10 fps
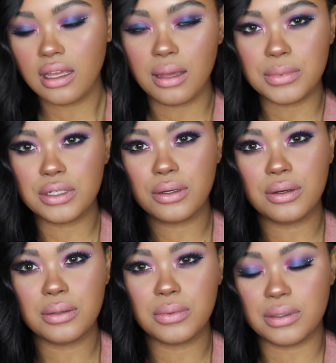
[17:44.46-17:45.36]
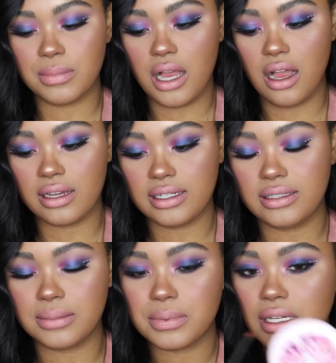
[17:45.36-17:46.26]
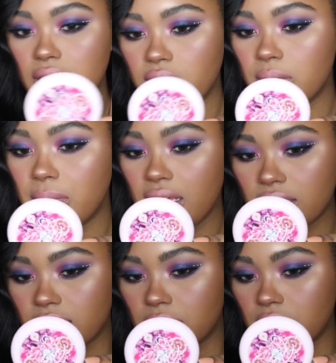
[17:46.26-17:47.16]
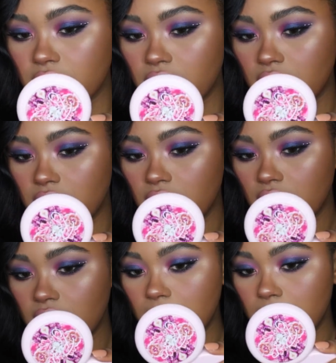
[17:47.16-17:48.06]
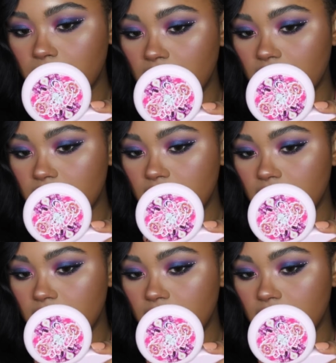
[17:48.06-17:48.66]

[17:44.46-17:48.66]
I'm gonna go in with Mahogany Lip Liner from MAC since we're doing MAC